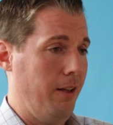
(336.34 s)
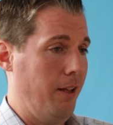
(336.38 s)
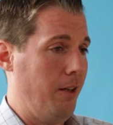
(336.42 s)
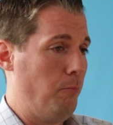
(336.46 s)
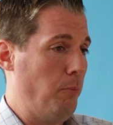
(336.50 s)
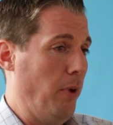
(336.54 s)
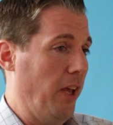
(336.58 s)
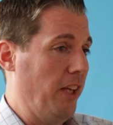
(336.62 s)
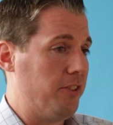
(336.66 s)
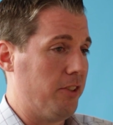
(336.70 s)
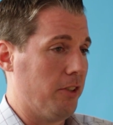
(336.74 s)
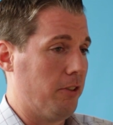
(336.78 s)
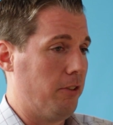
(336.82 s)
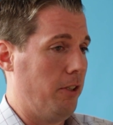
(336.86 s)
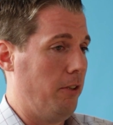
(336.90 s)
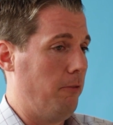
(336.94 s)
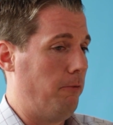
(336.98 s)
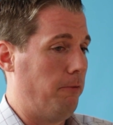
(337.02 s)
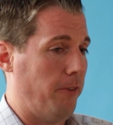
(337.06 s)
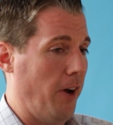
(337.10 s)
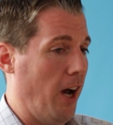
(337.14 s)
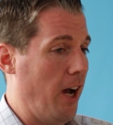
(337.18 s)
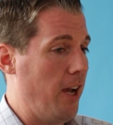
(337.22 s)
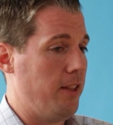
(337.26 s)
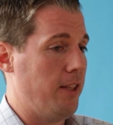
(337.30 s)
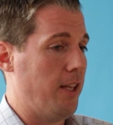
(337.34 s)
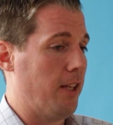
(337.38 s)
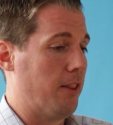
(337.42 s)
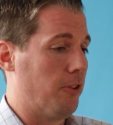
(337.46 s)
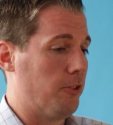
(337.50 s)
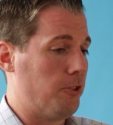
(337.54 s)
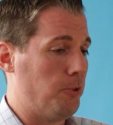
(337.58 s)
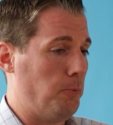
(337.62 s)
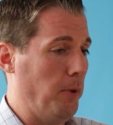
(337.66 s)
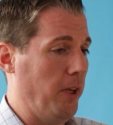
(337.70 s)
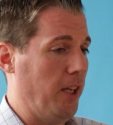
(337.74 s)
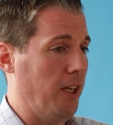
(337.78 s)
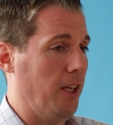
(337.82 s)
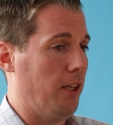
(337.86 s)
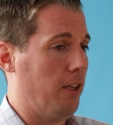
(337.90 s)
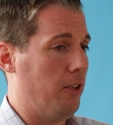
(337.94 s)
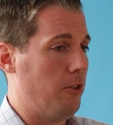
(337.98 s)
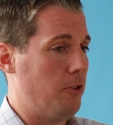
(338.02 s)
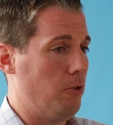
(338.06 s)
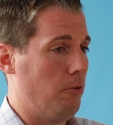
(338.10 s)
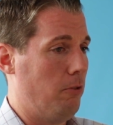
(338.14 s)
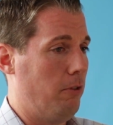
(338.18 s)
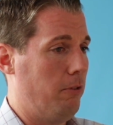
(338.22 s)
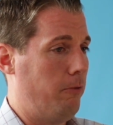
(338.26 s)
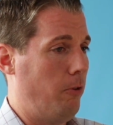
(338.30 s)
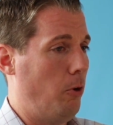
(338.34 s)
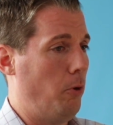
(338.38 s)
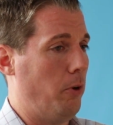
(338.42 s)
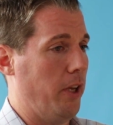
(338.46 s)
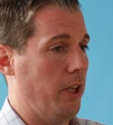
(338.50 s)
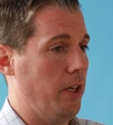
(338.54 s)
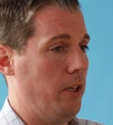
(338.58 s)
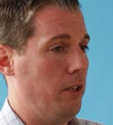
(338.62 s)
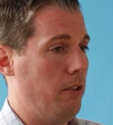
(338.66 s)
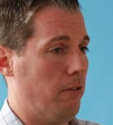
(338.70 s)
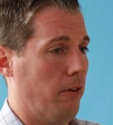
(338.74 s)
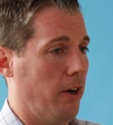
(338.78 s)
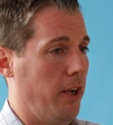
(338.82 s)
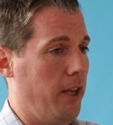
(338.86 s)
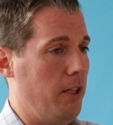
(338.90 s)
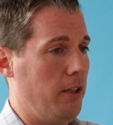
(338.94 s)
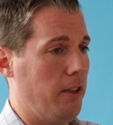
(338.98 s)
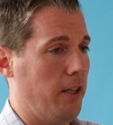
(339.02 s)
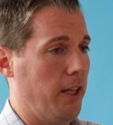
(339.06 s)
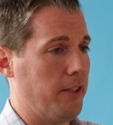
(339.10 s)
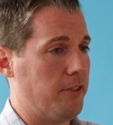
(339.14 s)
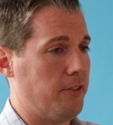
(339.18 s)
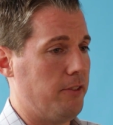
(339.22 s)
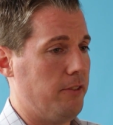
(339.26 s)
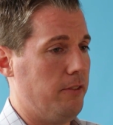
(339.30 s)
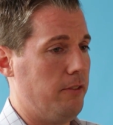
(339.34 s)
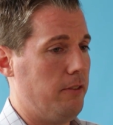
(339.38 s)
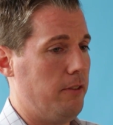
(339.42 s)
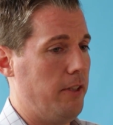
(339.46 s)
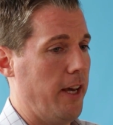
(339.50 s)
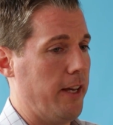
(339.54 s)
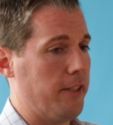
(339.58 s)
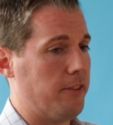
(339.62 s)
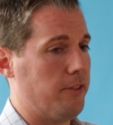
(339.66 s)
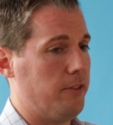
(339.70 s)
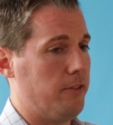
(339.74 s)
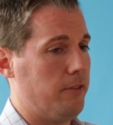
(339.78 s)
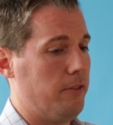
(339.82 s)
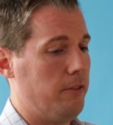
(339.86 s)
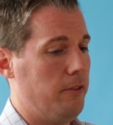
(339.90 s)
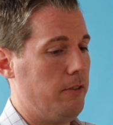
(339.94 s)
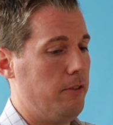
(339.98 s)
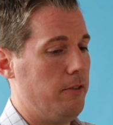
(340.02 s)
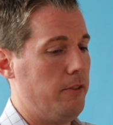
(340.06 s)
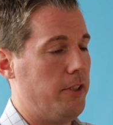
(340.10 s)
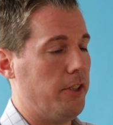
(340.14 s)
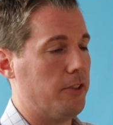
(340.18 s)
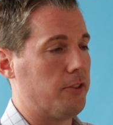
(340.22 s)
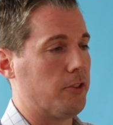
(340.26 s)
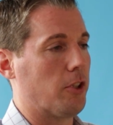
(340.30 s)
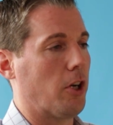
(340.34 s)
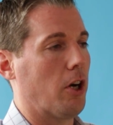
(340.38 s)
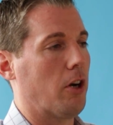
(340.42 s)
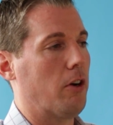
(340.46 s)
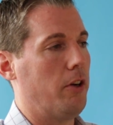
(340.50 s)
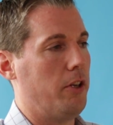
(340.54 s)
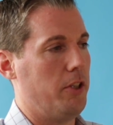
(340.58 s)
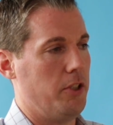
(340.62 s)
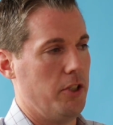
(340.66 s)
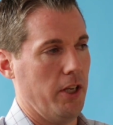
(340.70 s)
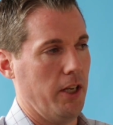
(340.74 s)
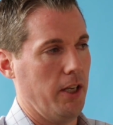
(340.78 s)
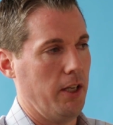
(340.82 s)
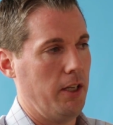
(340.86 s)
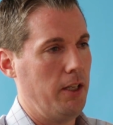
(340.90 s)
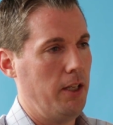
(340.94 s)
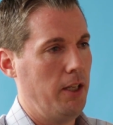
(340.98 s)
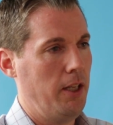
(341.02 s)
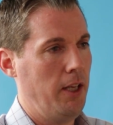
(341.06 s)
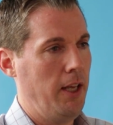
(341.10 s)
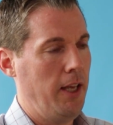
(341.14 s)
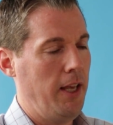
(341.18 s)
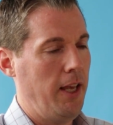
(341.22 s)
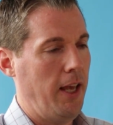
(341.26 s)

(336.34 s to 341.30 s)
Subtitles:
And basically find that they're speaking into a void, right? That's discouraging.